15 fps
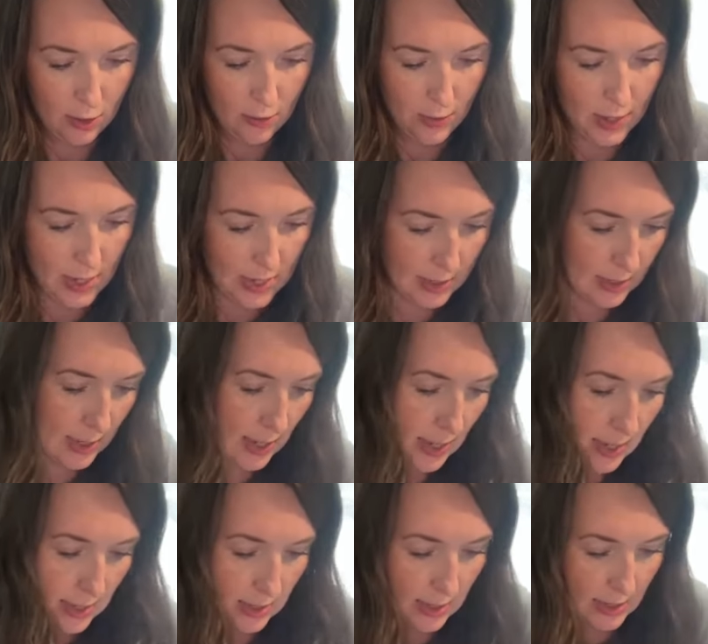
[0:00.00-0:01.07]
2
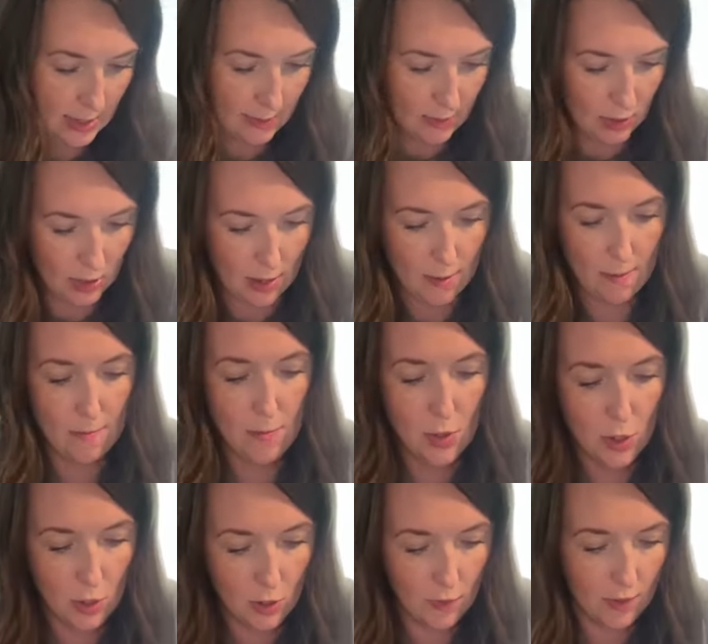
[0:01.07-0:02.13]
pieces, and I'm just going to
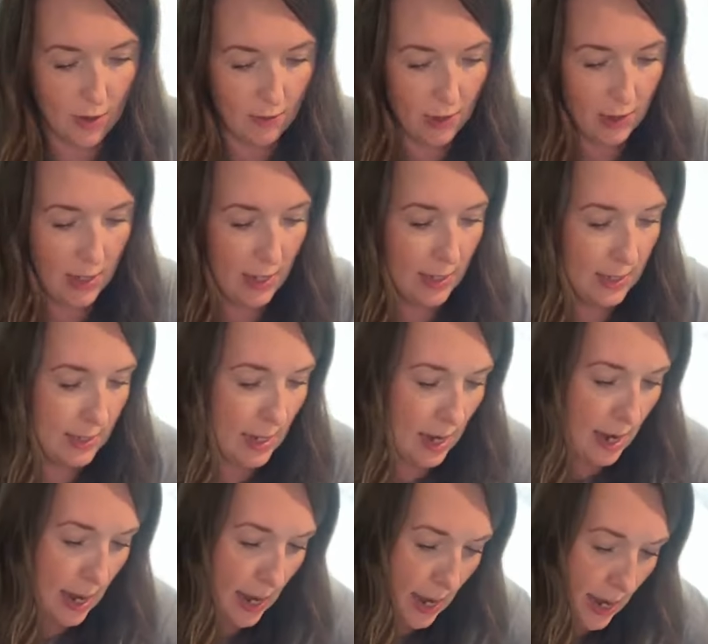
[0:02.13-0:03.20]
move everything
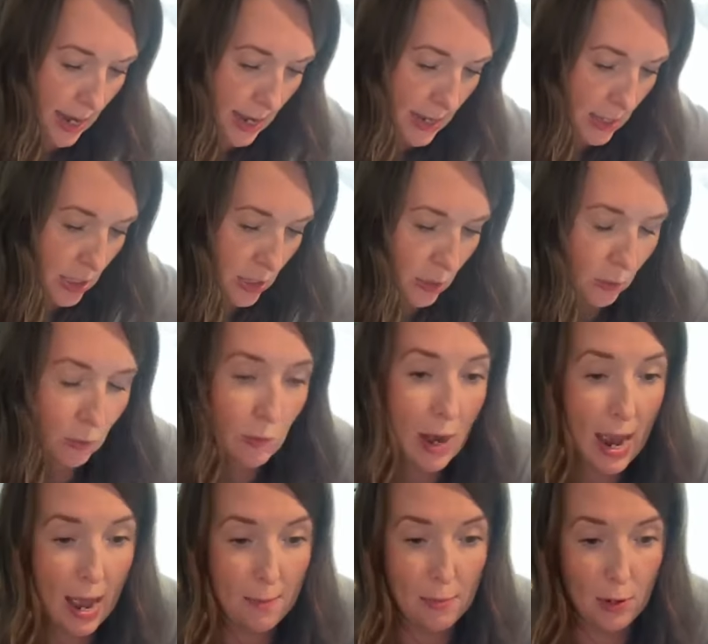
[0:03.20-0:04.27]
aside and just
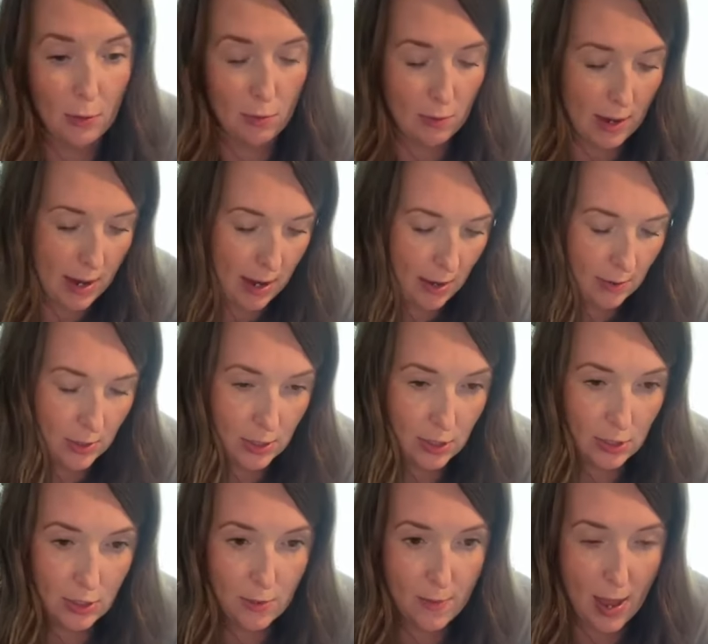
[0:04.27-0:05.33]
wrap around
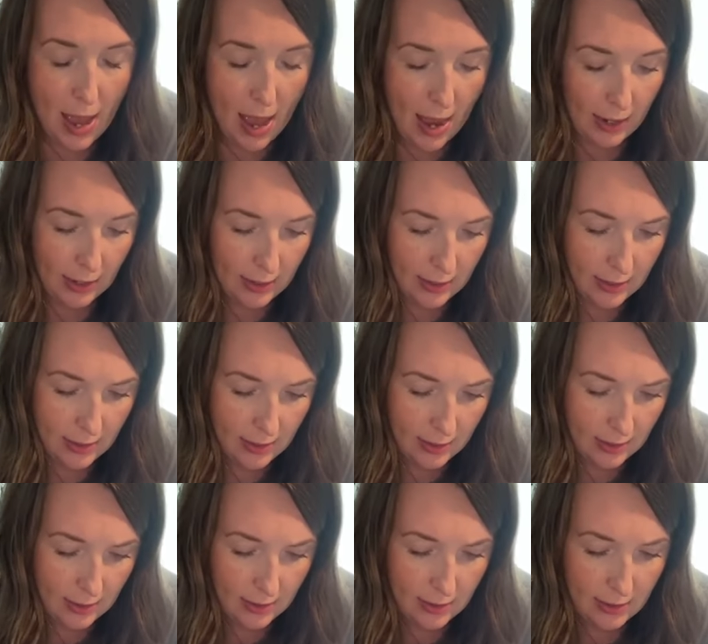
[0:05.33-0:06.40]
to the back
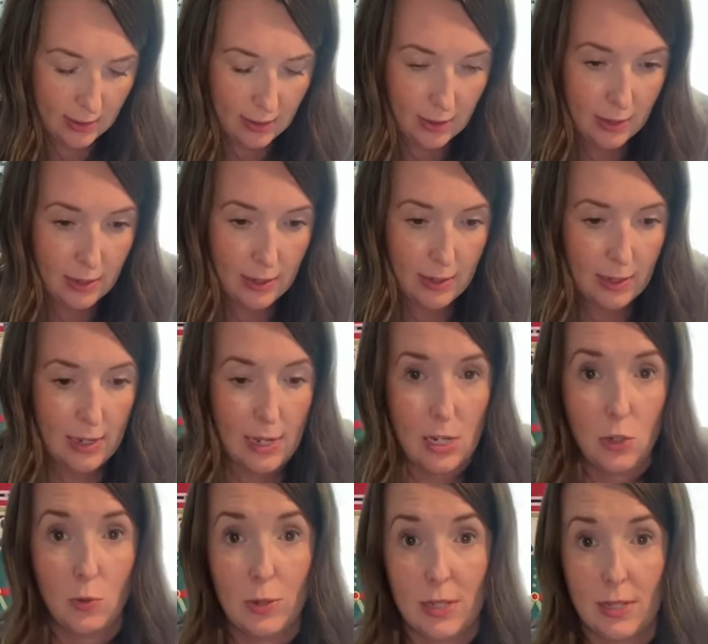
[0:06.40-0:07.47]

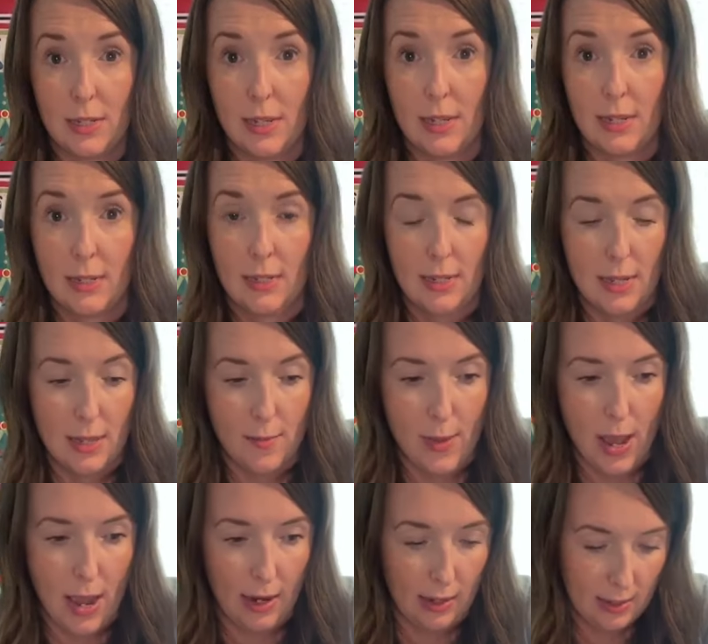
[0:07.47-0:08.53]
and twist it in the
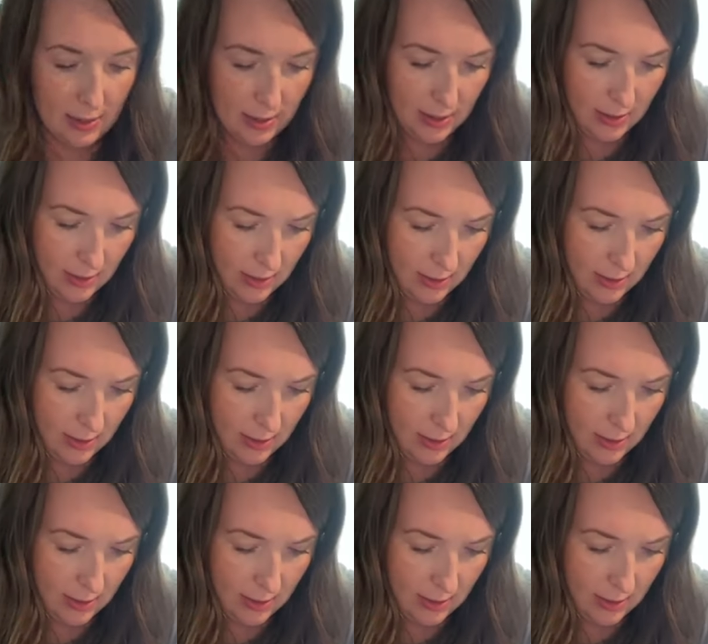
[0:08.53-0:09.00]
back.